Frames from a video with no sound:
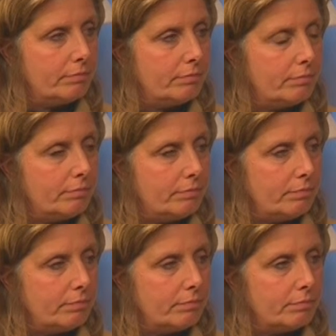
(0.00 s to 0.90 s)
there's
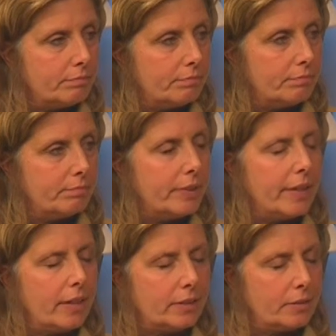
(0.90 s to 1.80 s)
enough room for people to
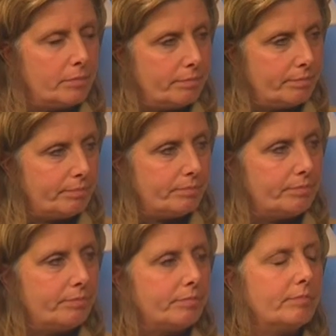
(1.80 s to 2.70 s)
stop and chat
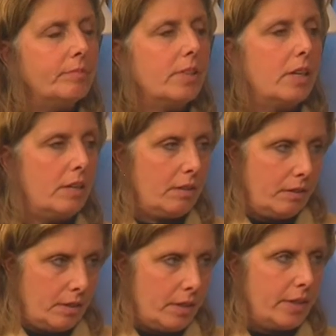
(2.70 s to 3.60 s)
with them without
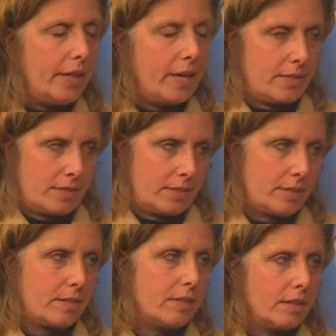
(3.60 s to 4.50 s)
that traffic
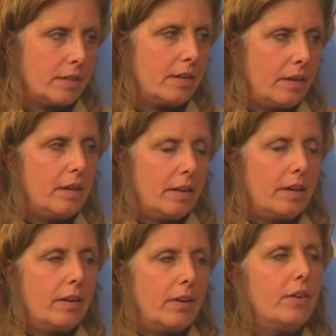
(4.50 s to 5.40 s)
flow kind of getting
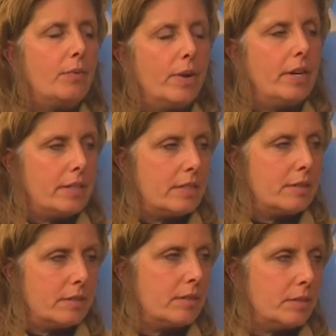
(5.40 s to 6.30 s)
all
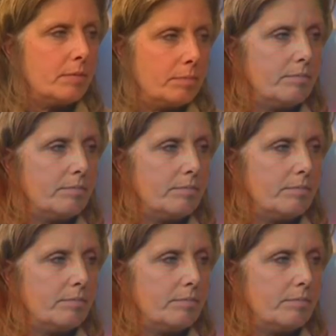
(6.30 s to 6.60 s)
boxied up.